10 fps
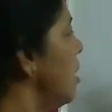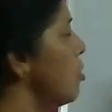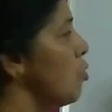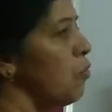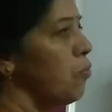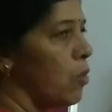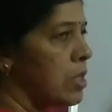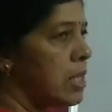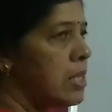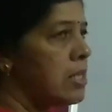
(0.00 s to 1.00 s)
these two
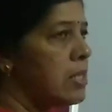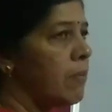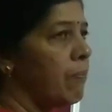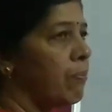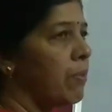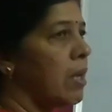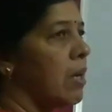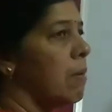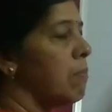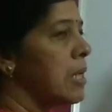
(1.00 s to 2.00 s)
forces
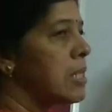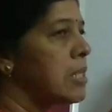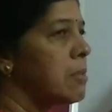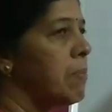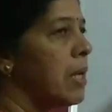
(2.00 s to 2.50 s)
must